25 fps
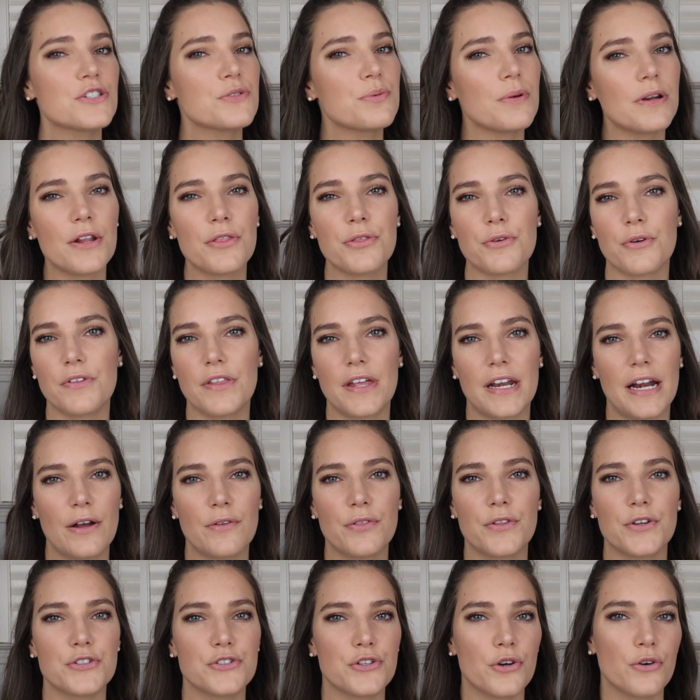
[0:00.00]
just want to throw that
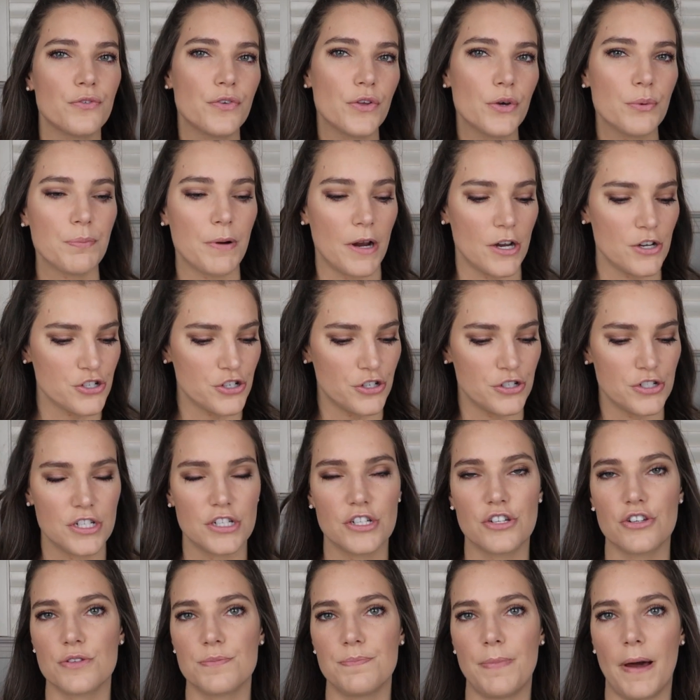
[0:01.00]
out there. Don't feel pressured
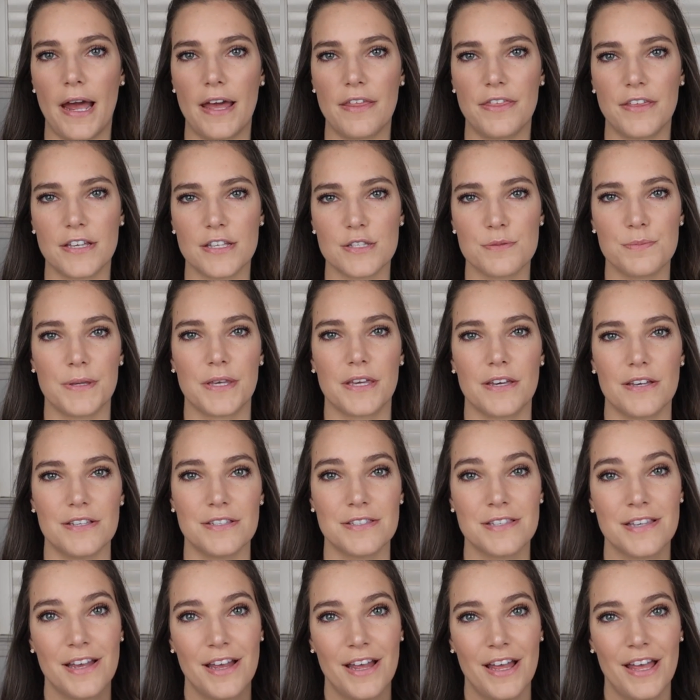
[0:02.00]
to just buy things
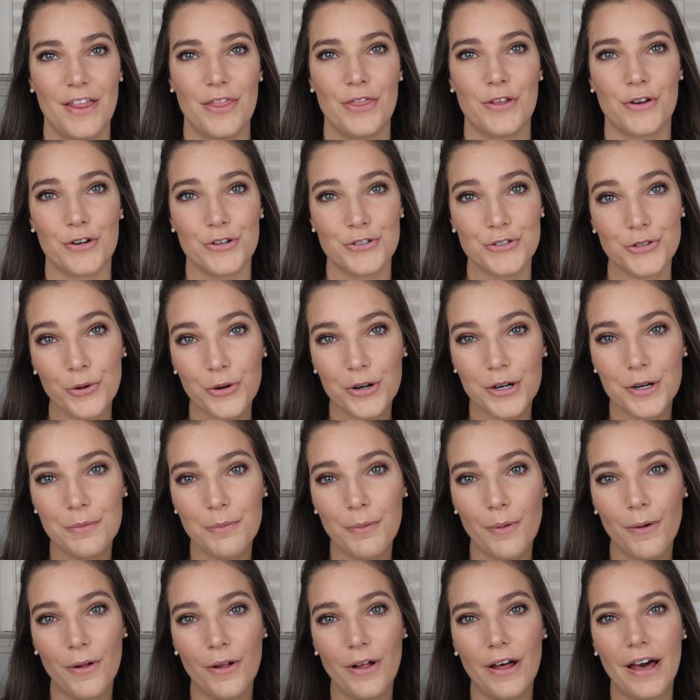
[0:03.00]
because they're
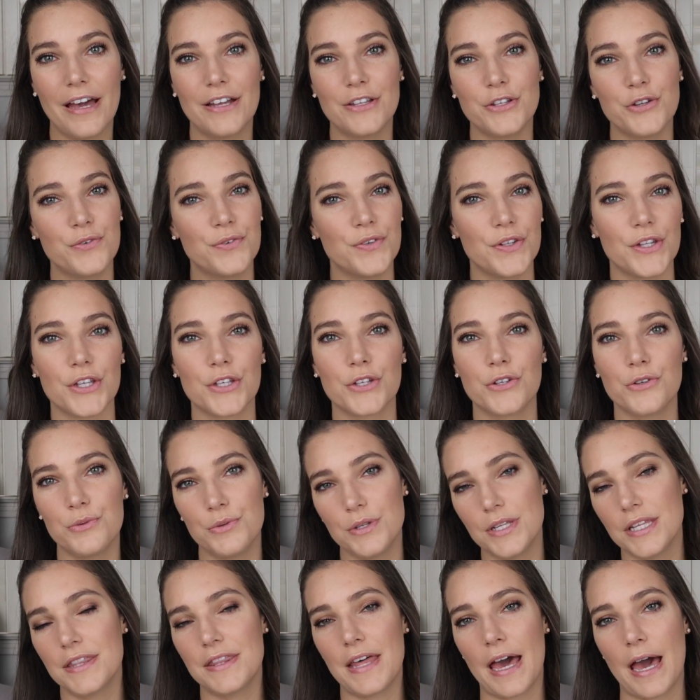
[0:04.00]
adorable and you feel like you
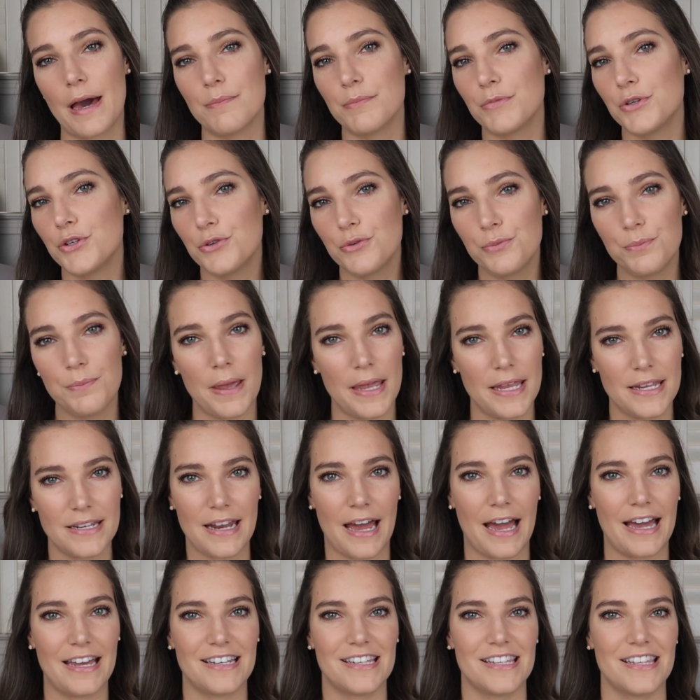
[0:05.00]
need them. You may
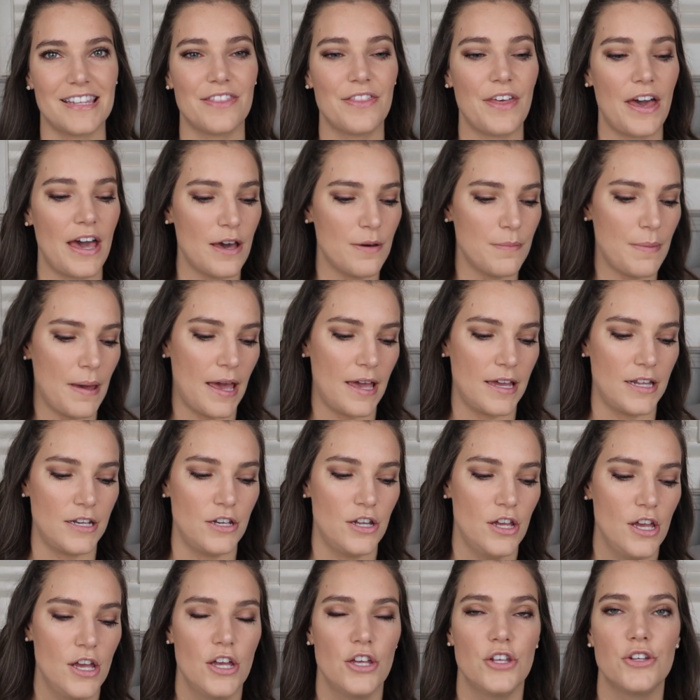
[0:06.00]
not need them,
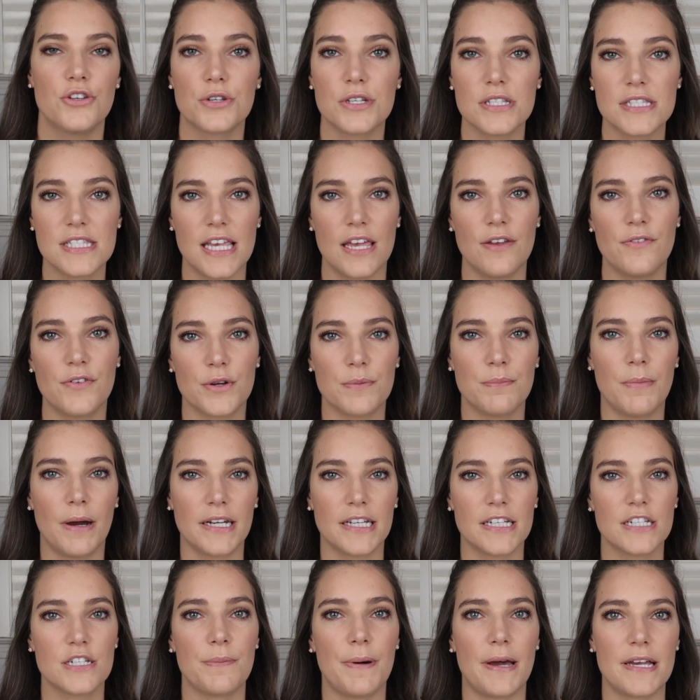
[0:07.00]
and you could save your
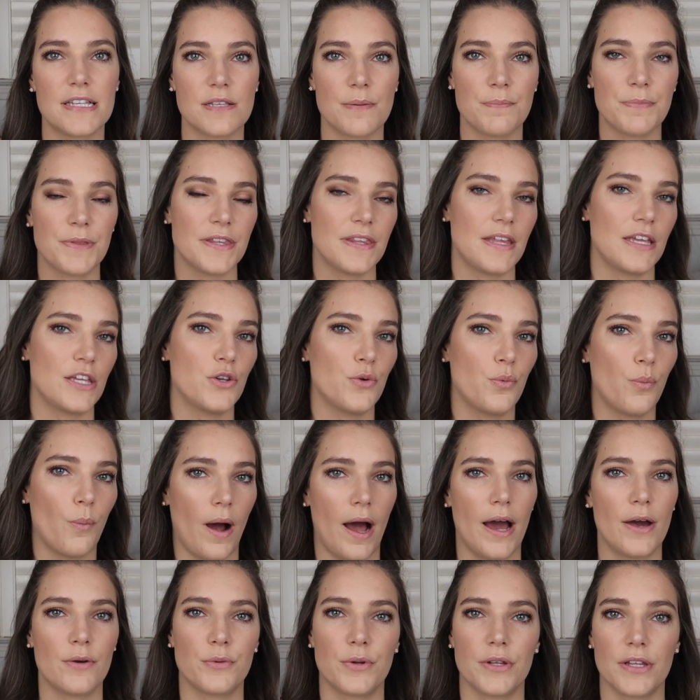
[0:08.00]
money to buy something that you
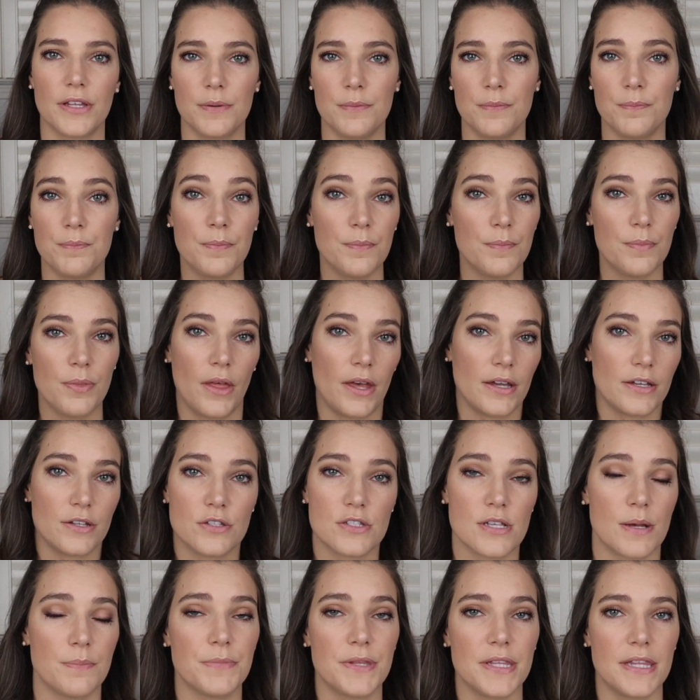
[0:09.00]
want really, like
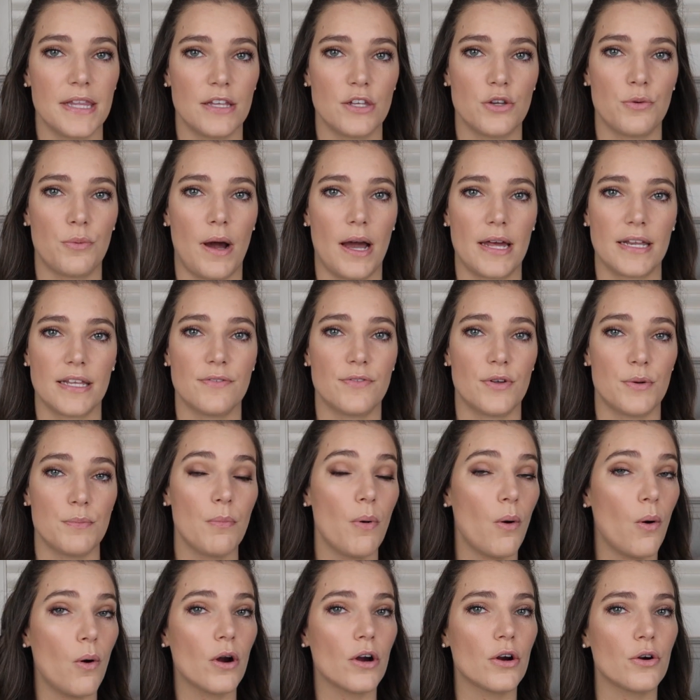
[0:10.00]
something that you want even
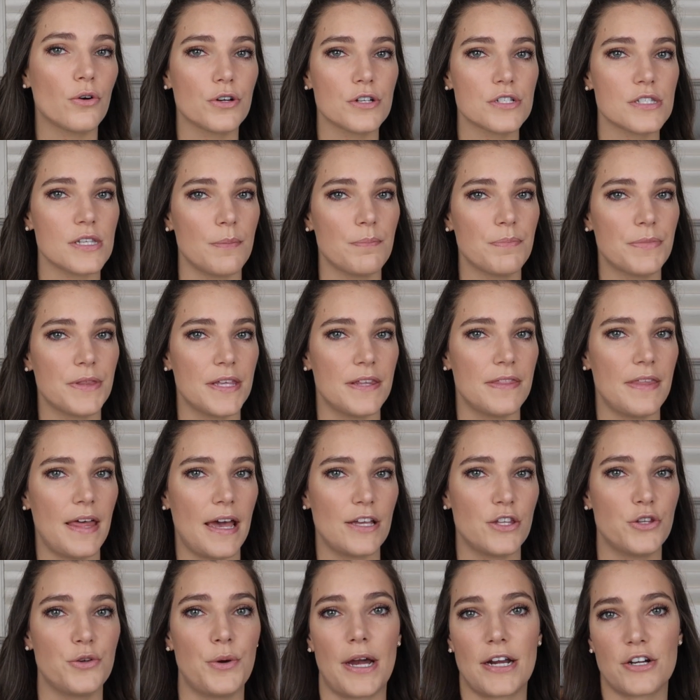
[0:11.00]
more, or something
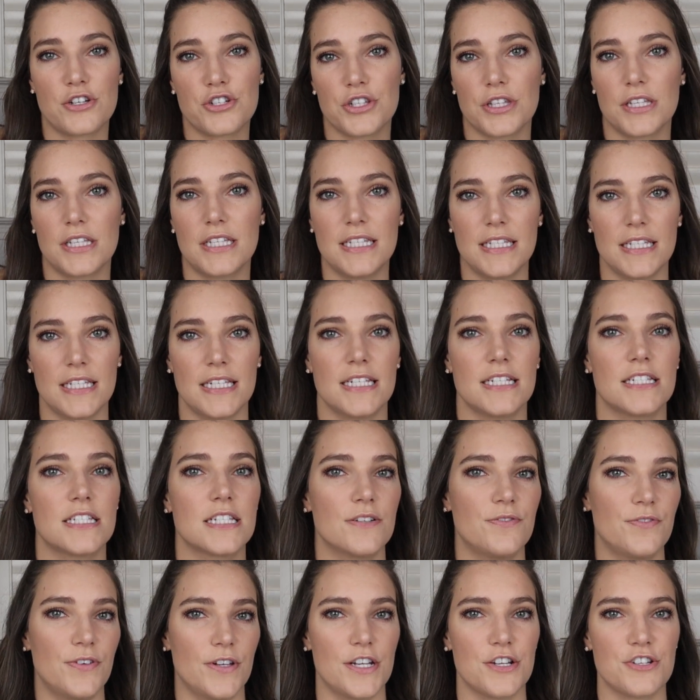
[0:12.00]
that you actually need
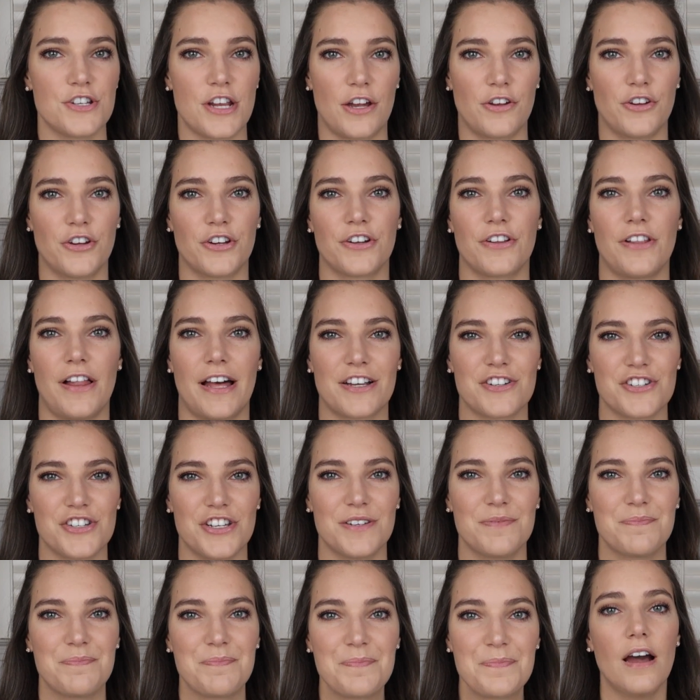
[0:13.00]
to finish out your
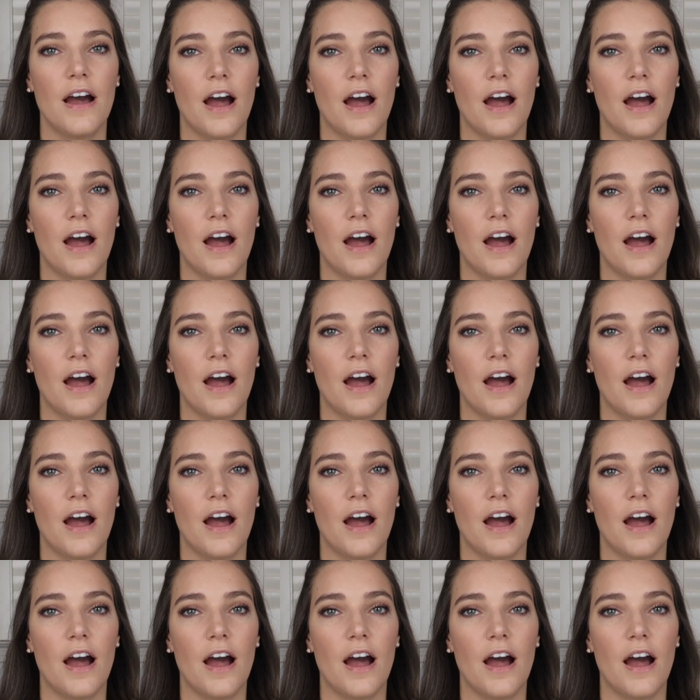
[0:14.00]
collection.